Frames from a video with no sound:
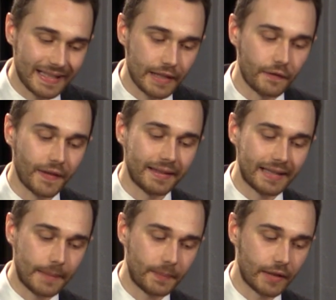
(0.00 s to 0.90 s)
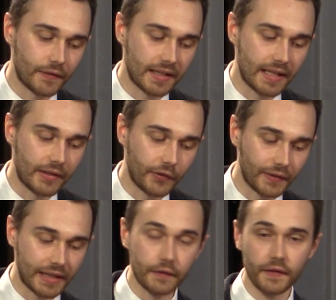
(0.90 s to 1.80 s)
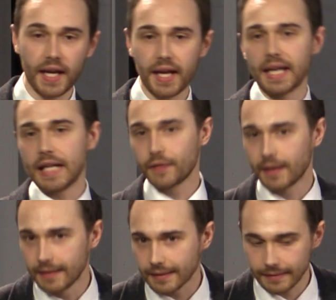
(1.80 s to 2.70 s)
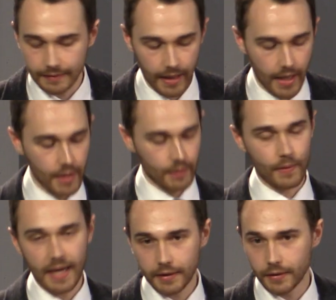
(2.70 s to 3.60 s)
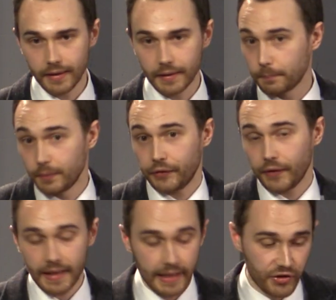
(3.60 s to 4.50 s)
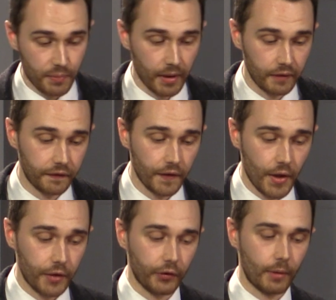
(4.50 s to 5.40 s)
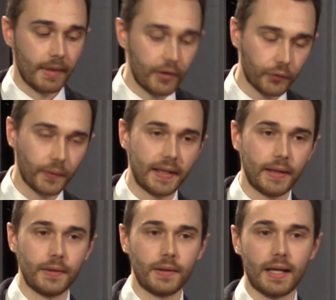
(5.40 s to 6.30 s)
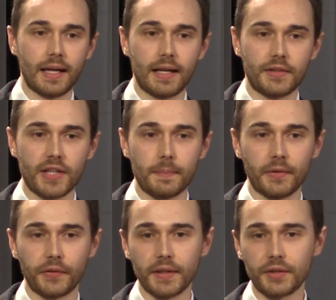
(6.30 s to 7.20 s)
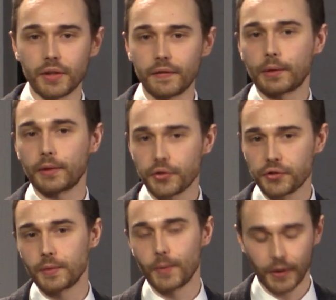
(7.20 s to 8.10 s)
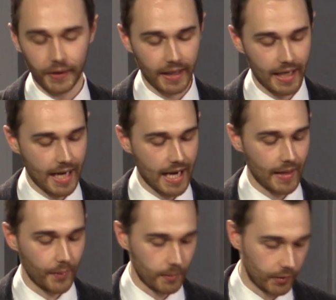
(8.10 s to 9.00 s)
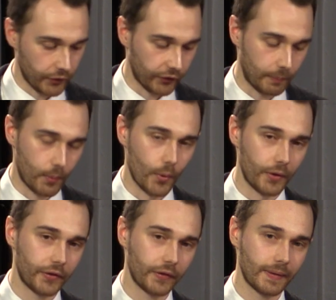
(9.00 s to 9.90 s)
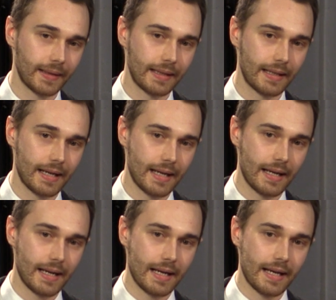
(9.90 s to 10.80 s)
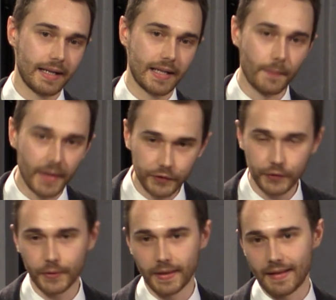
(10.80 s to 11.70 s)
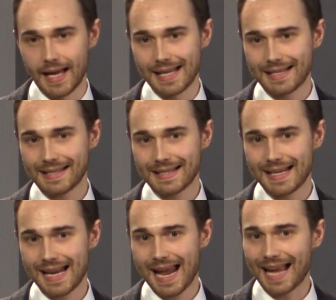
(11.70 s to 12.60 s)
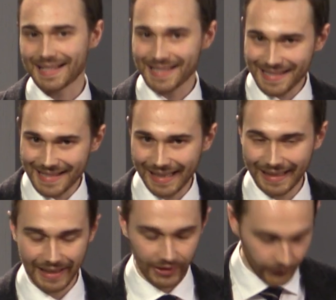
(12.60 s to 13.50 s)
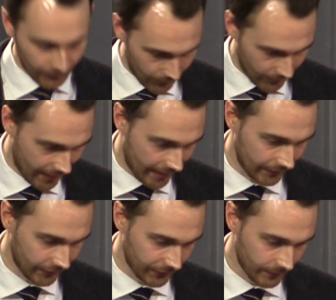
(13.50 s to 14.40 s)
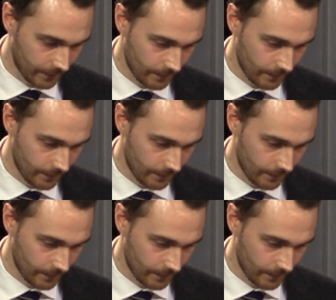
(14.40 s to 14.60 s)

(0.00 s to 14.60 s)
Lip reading: to give and keep giving is to give even a little regularly, say each month, to our ministry here at JPC and to other Christian work that we want to support. Commit to doing that and stick to that.